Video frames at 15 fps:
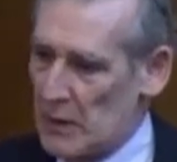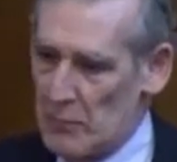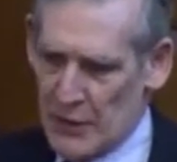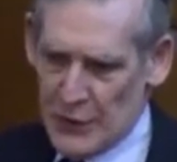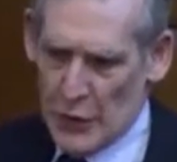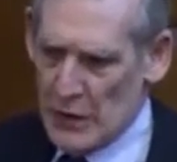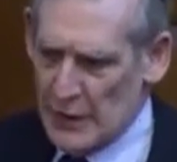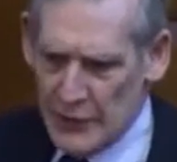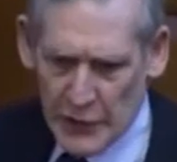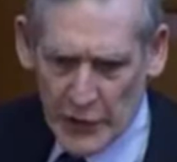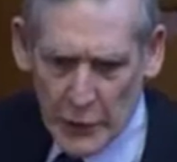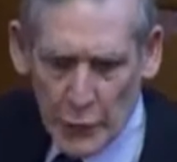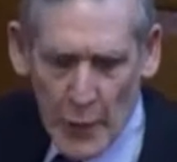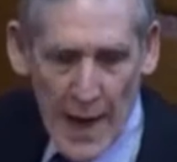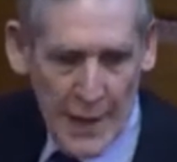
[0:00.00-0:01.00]
metrology
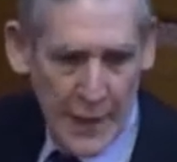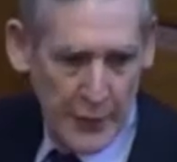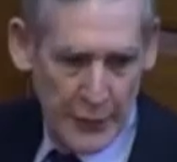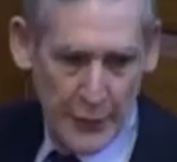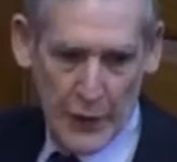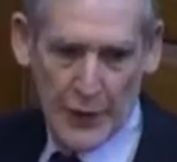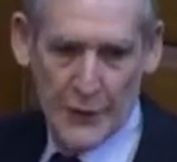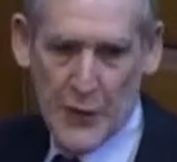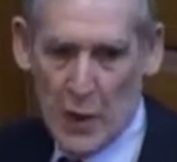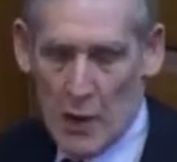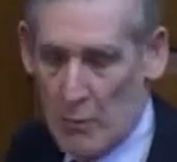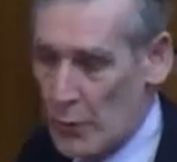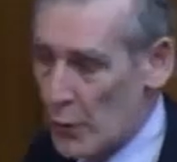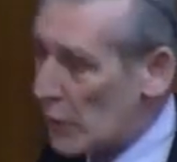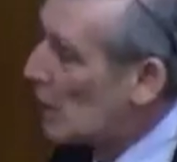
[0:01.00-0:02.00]
granite, for
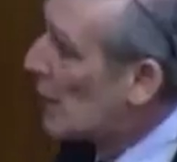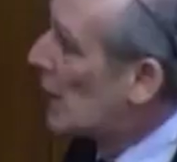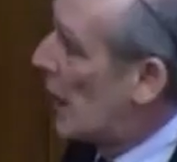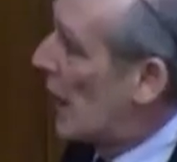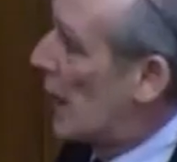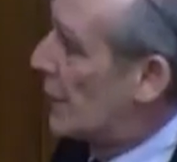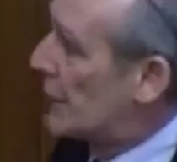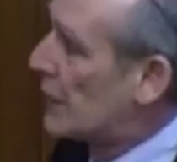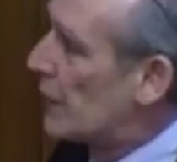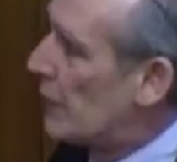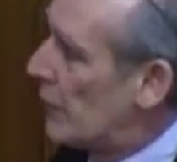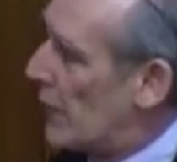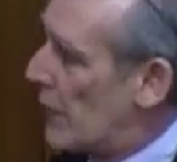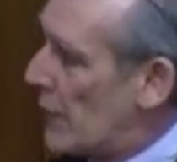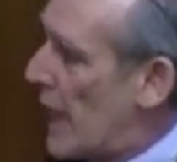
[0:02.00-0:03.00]
example, to give
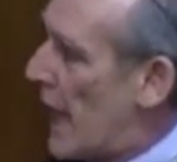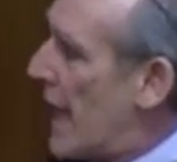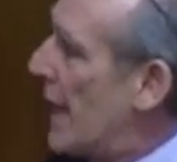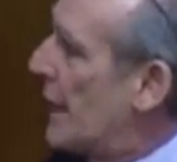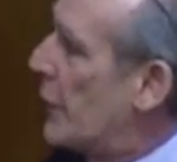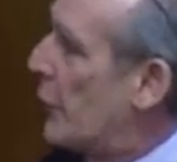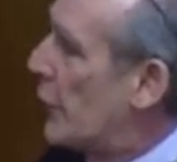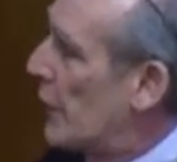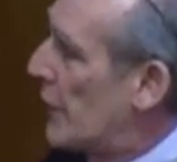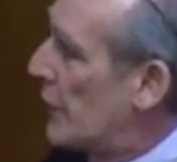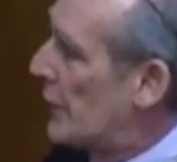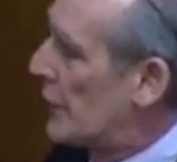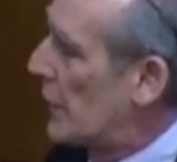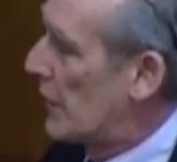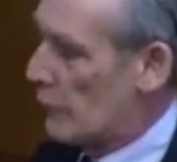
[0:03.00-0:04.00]
very
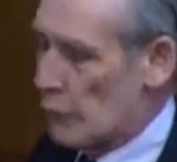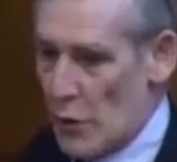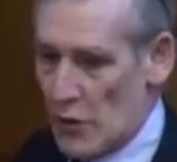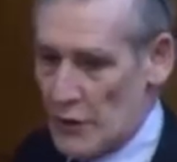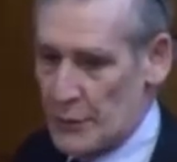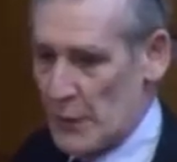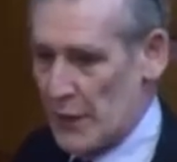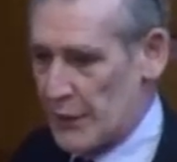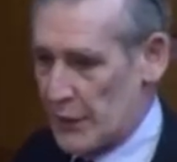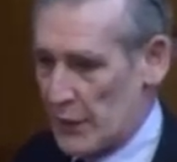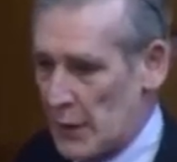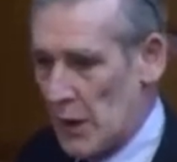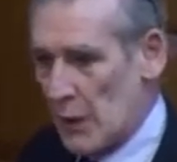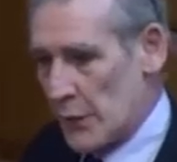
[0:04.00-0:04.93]
accurate rock splitting.